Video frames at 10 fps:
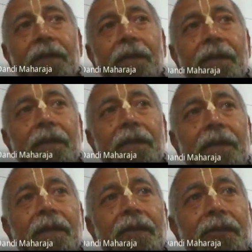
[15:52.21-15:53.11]

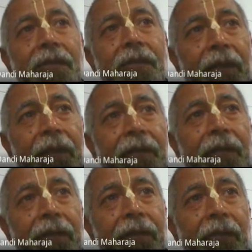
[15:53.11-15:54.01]
study Sankhya
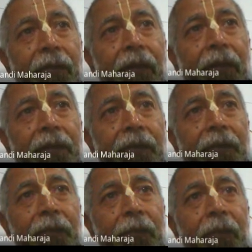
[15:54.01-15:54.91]
philosophy,
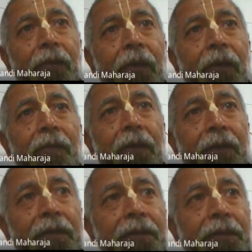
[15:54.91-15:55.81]
perform religious
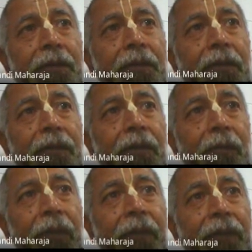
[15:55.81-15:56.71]
duties and pious
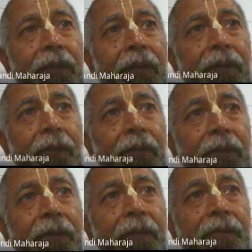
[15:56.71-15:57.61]
activities,
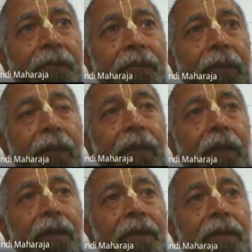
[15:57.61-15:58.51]

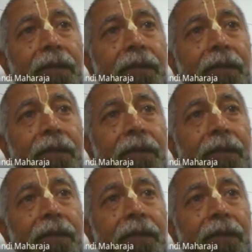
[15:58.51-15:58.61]
study the